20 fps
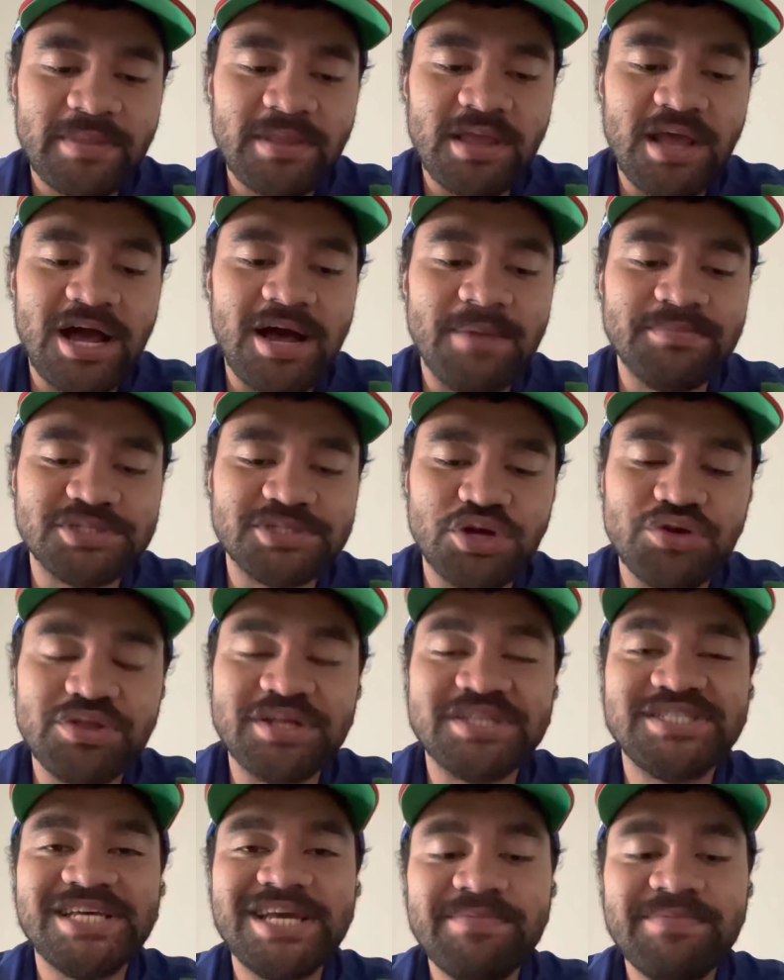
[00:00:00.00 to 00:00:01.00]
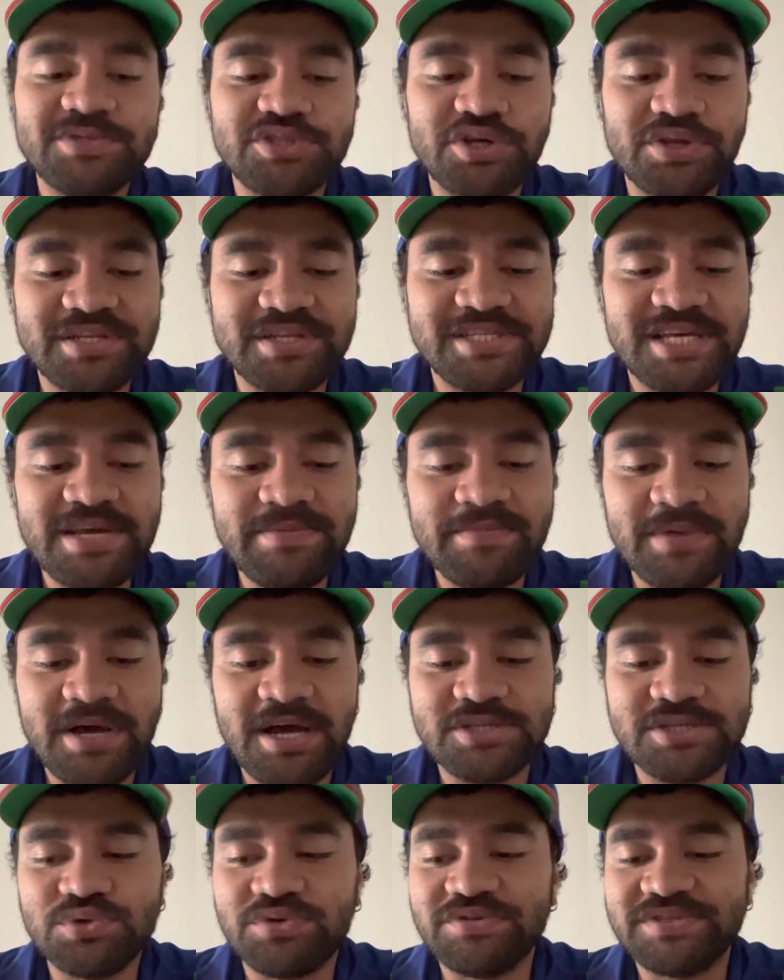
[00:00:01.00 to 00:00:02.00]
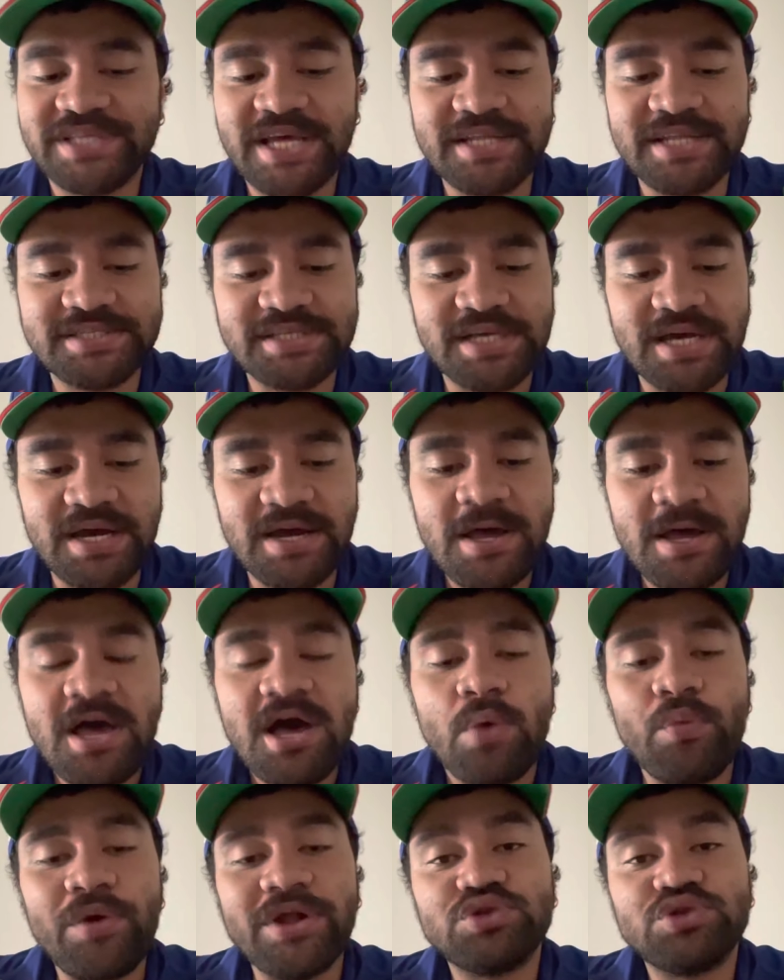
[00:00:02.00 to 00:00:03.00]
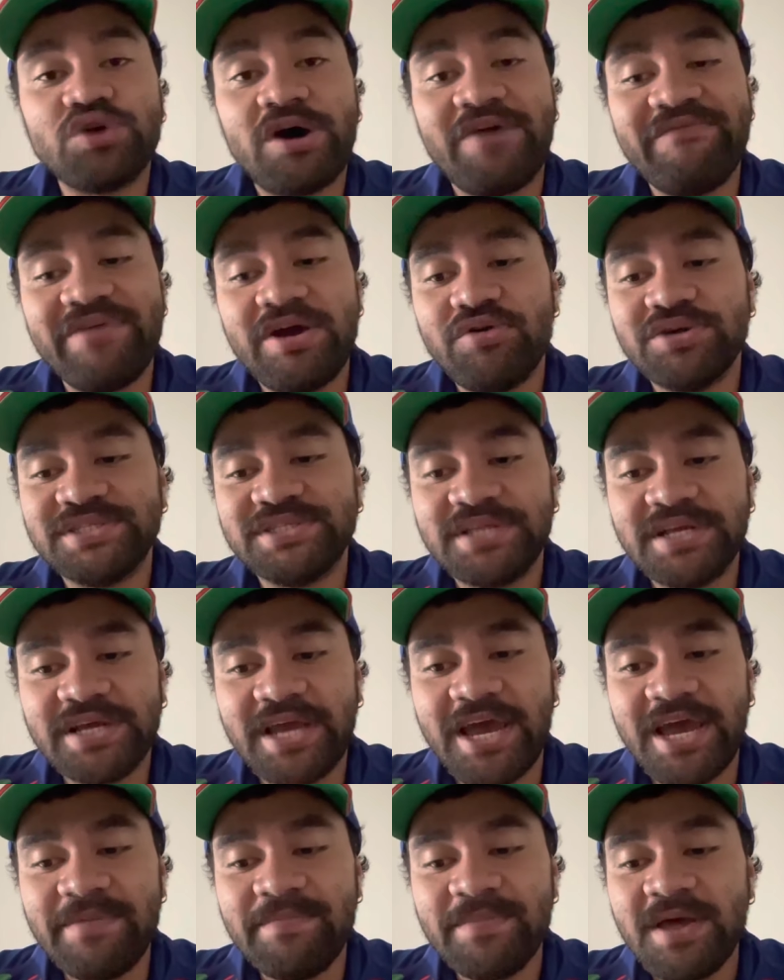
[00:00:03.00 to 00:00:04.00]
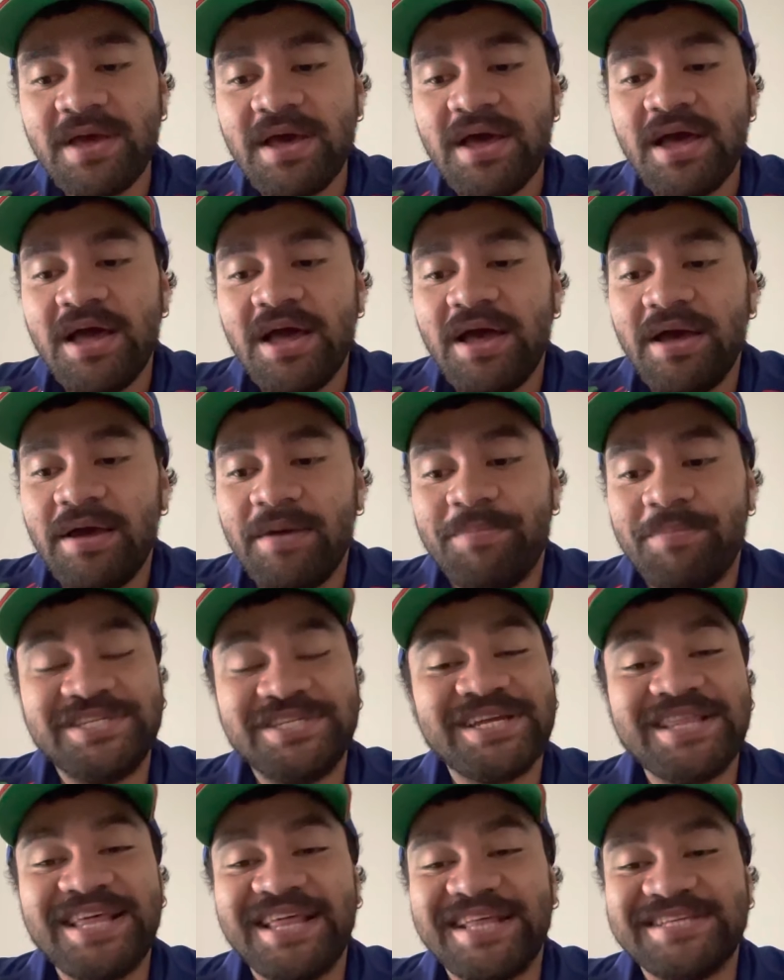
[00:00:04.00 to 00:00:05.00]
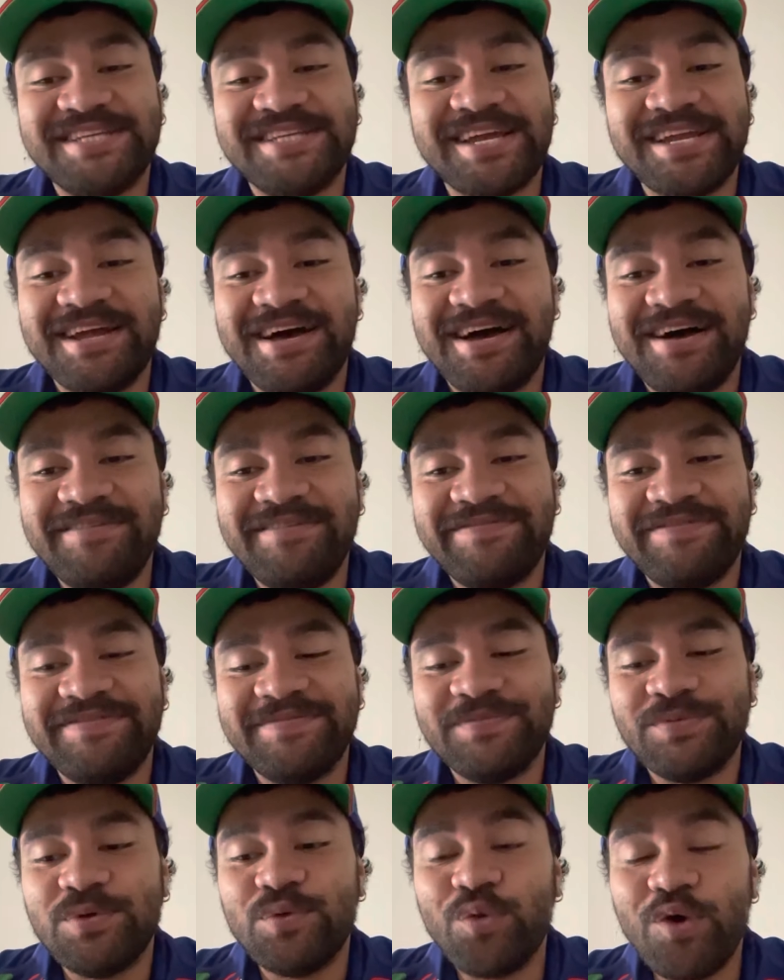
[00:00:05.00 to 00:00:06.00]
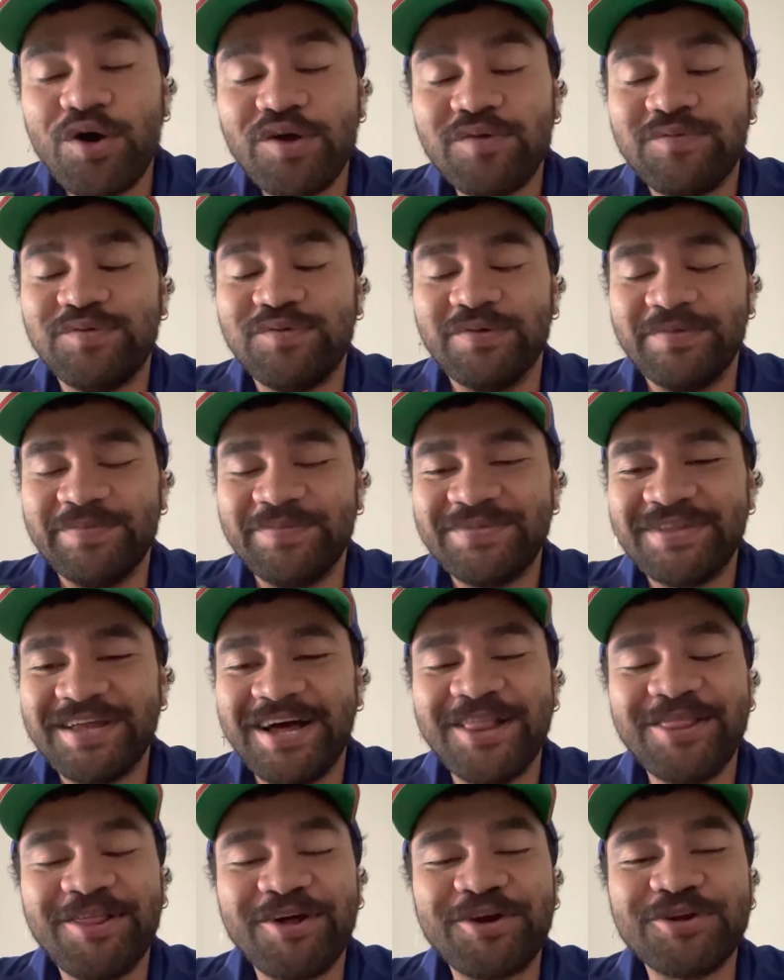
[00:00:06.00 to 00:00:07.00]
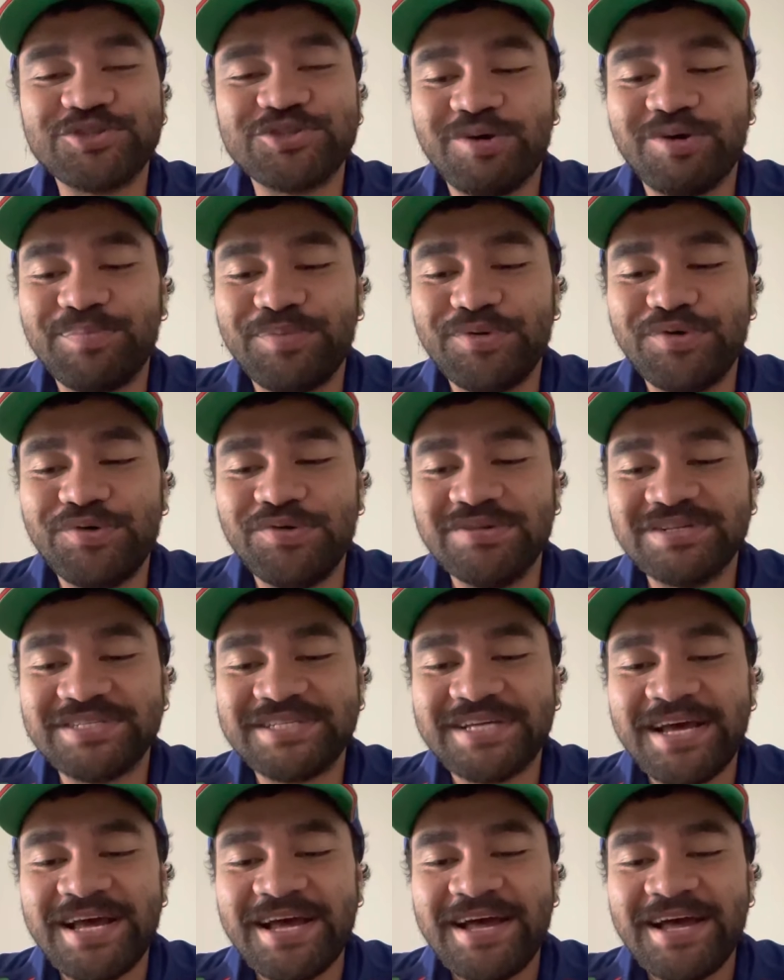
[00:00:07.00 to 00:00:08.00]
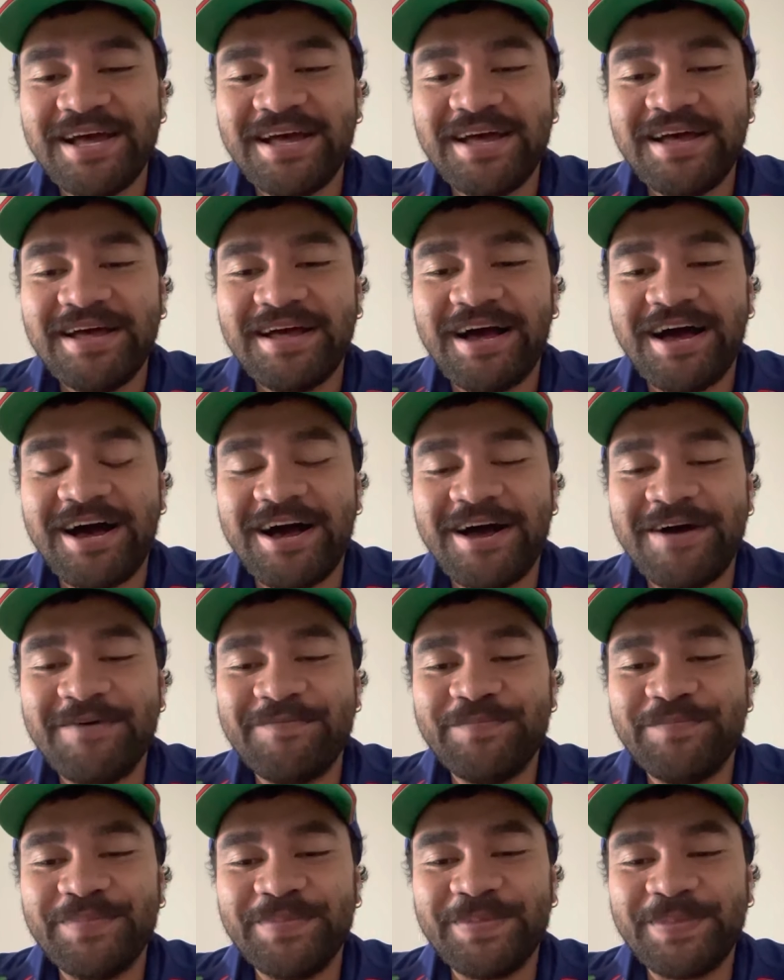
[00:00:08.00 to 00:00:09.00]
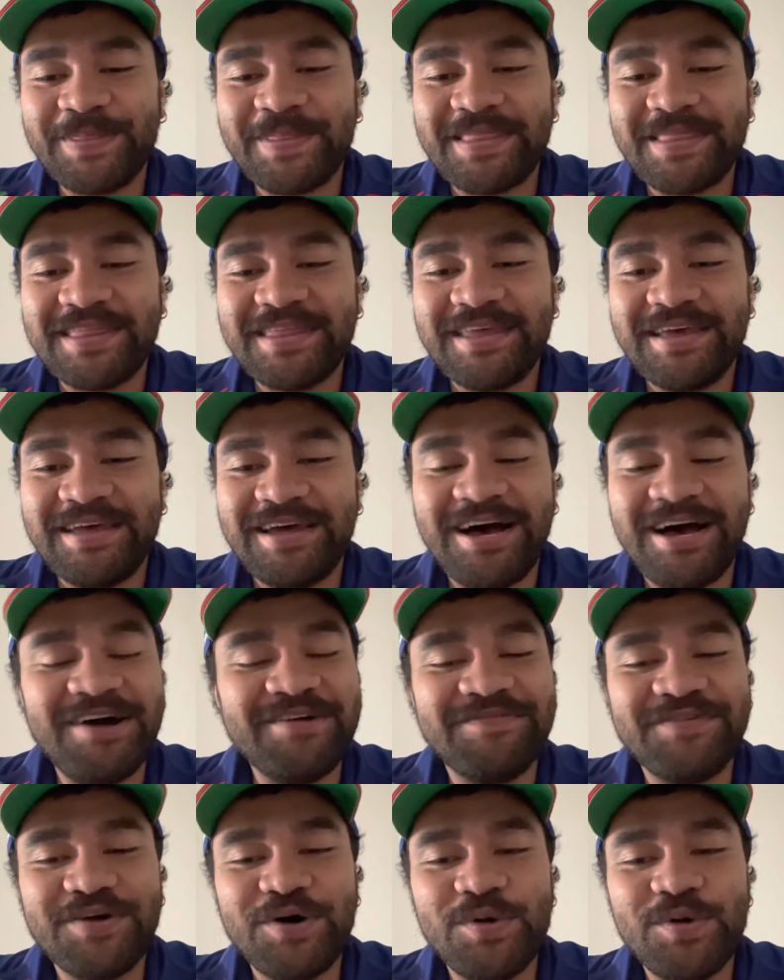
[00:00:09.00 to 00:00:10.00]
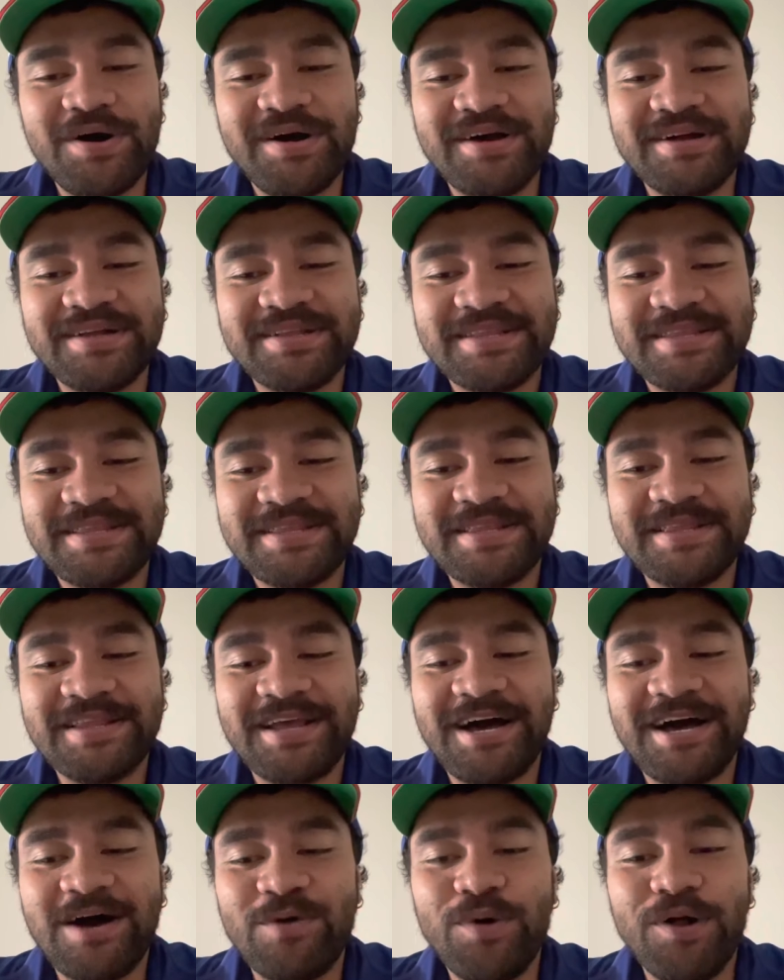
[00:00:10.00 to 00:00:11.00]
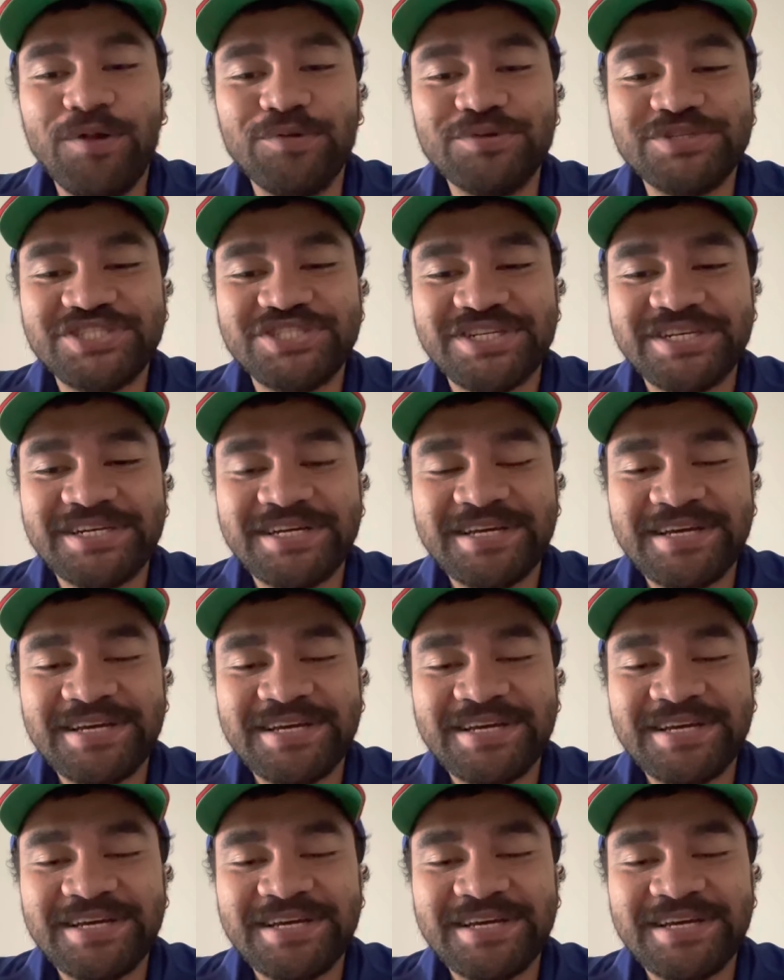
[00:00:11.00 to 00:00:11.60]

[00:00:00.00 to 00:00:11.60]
So the team sort of stats are, we're 12 errors in the game, particularly at second half, woeful. A lot of drop balls, Arfoa, Walsh,